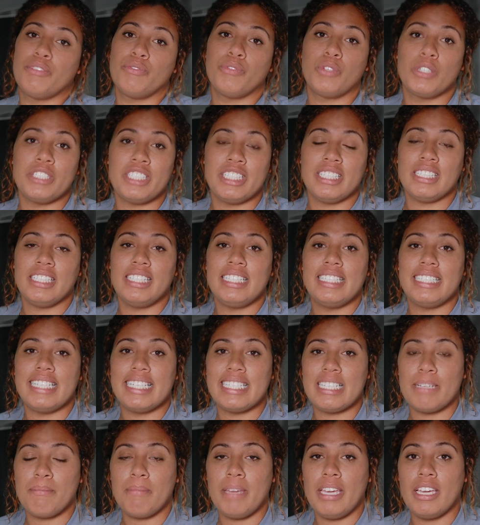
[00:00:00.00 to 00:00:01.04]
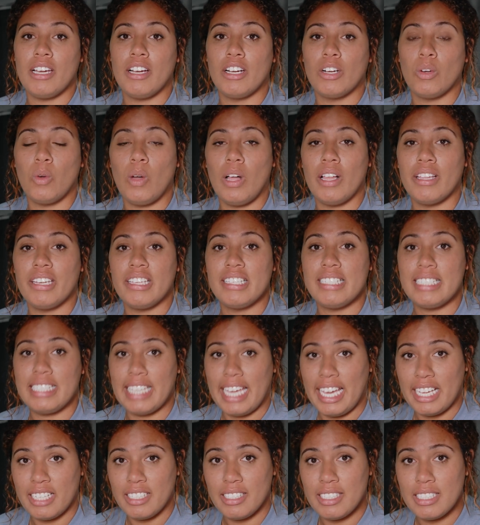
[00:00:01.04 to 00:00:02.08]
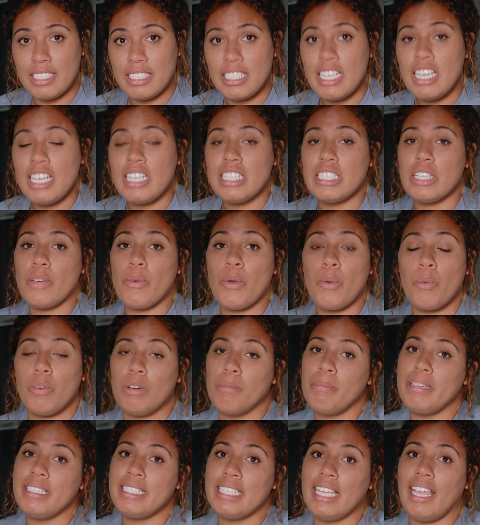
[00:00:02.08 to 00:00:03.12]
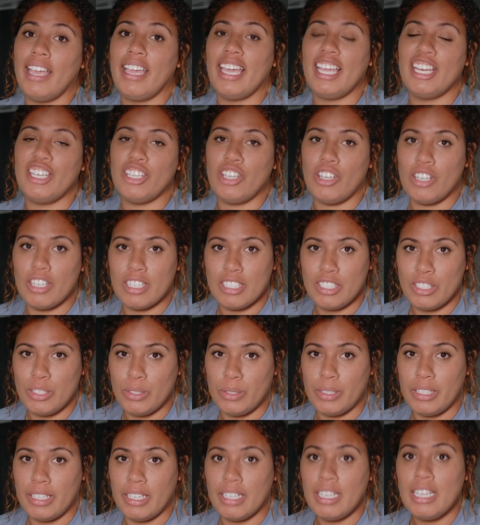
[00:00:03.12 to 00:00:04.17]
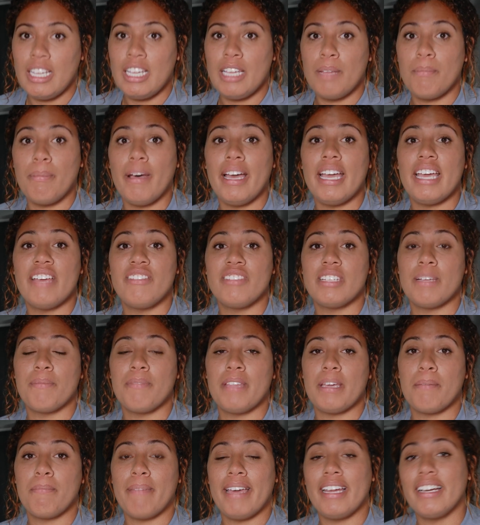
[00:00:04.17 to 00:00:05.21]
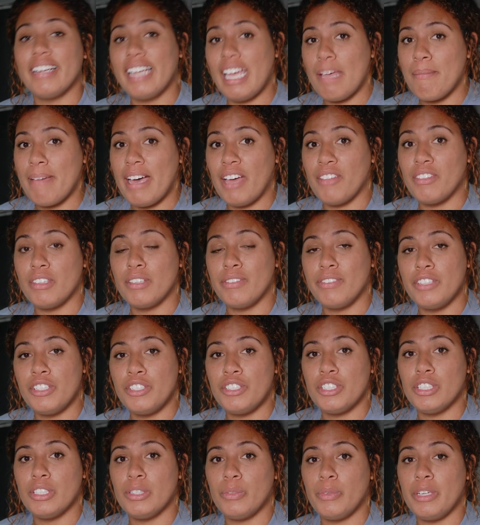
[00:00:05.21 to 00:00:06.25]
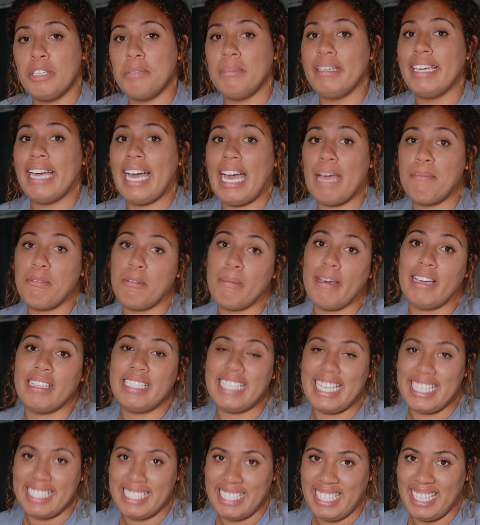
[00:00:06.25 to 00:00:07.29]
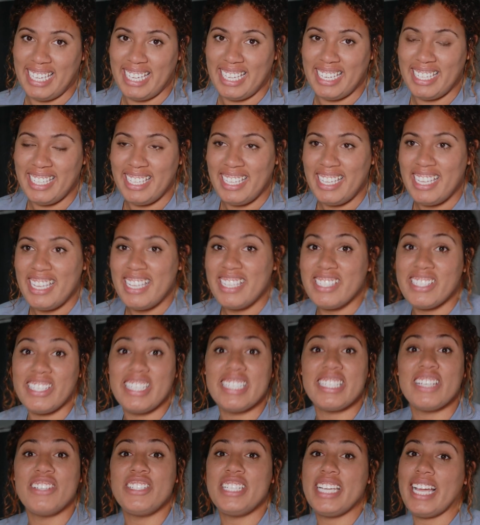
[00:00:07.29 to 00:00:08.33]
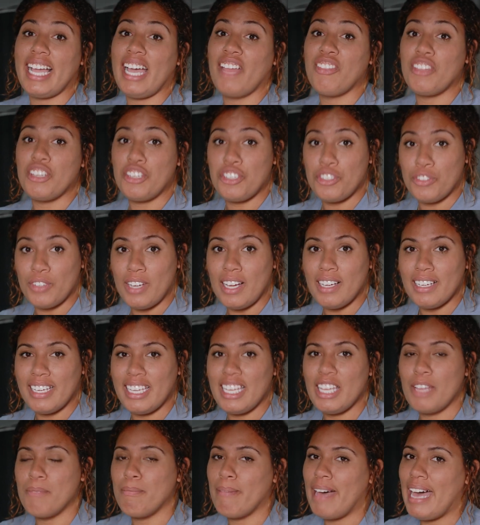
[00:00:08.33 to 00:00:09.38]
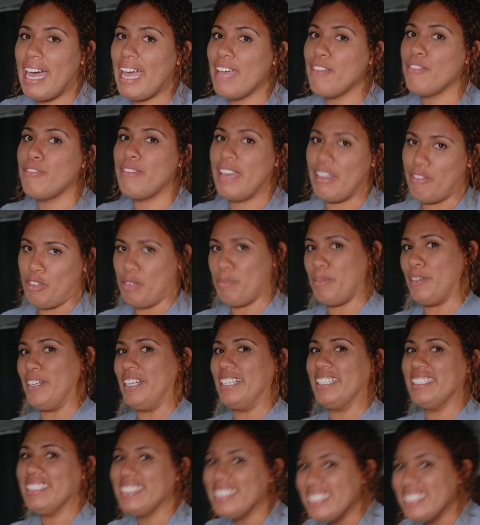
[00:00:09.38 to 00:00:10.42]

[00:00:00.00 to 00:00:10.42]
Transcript: unfortunately doesn't meet our quality standards. So we won't be selling it in our store, but if something better came out in the future, we'd be hype about testing it. So let's go check out the trunk, my favorite part.